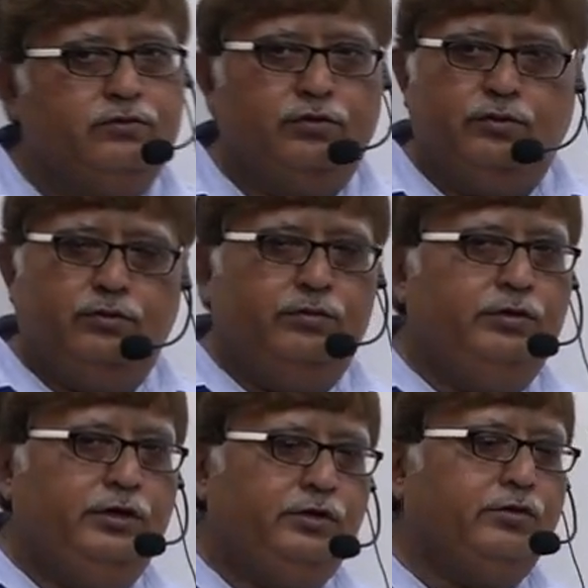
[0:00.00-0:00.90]
So you
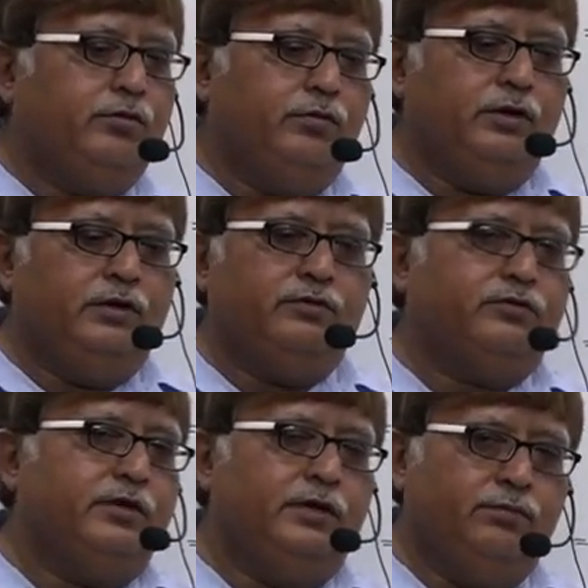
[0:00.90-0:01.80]
need to
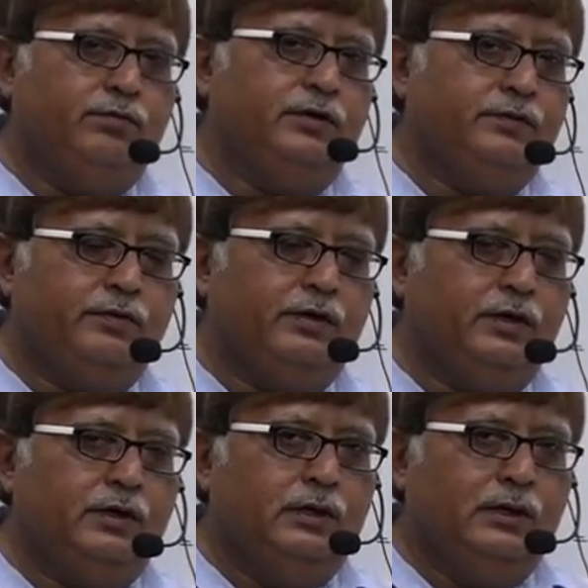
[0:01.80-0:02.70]
understand one
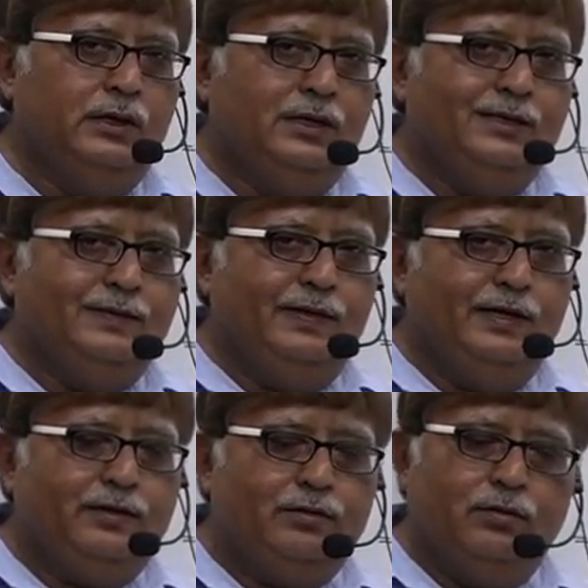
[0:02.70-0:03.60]
thing,
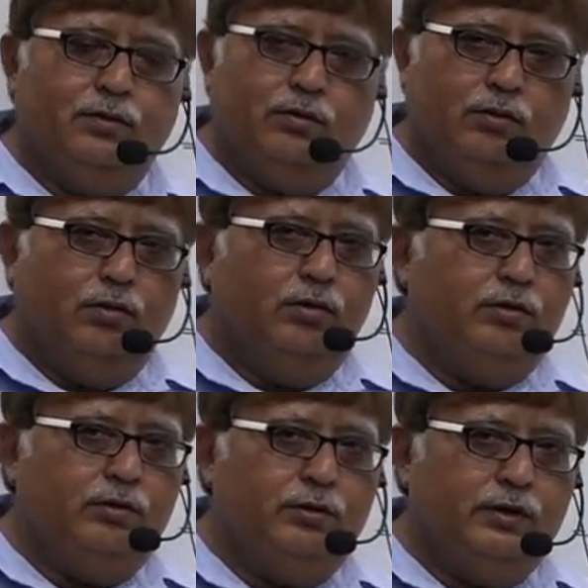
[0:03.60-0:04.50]
that
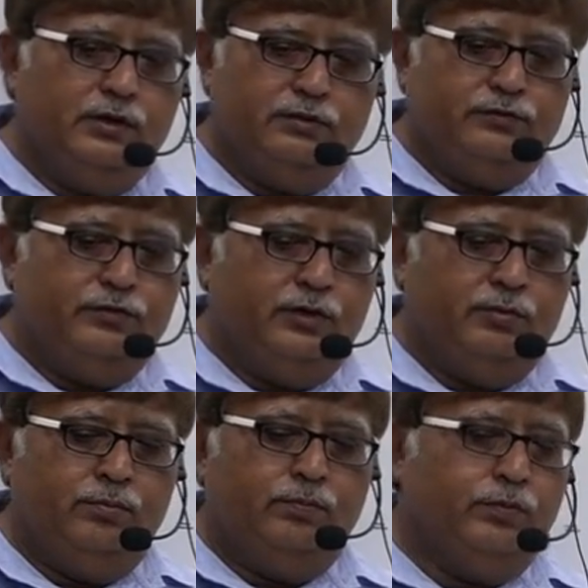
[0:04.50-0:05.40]
all
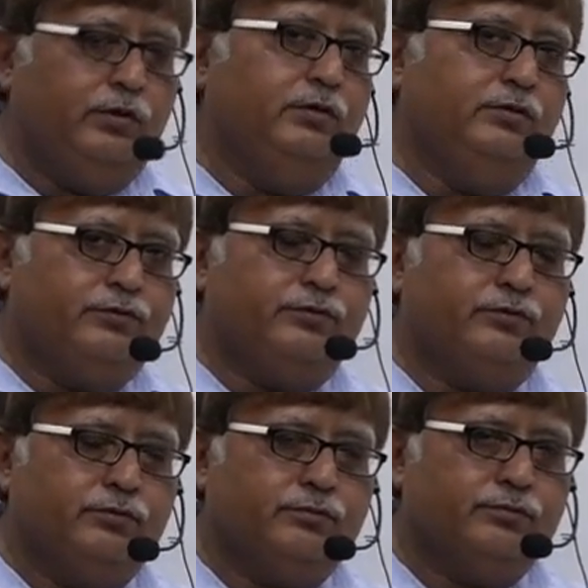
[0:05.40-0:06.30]

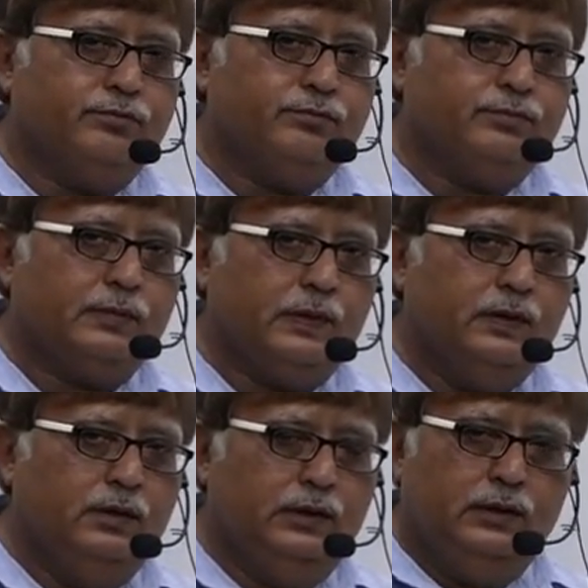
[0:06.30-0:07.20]
examples
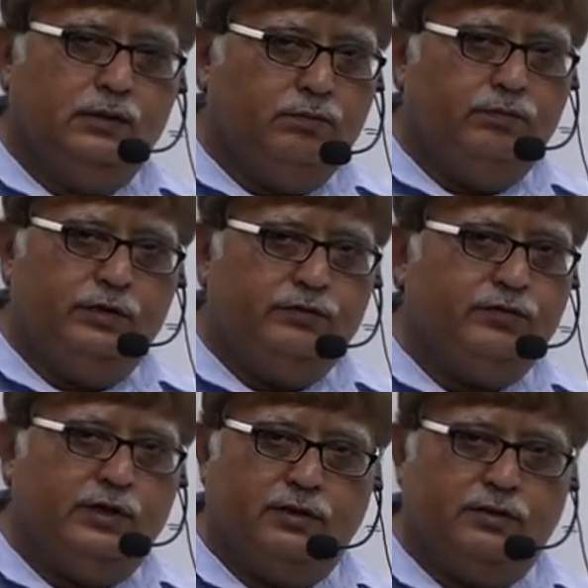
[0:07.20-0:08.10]

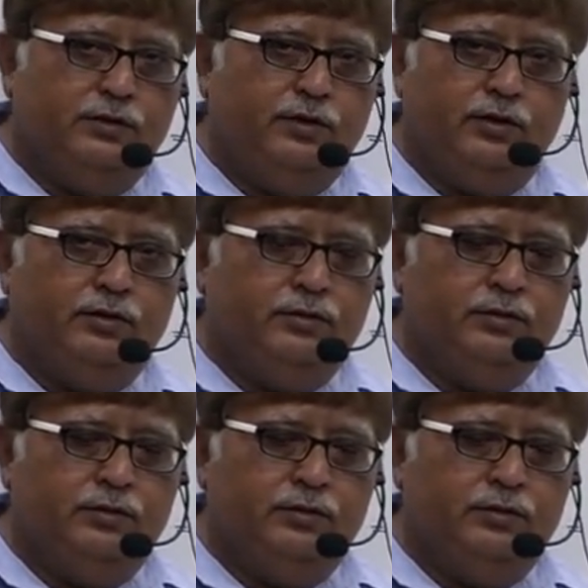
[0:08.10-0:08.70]
which are done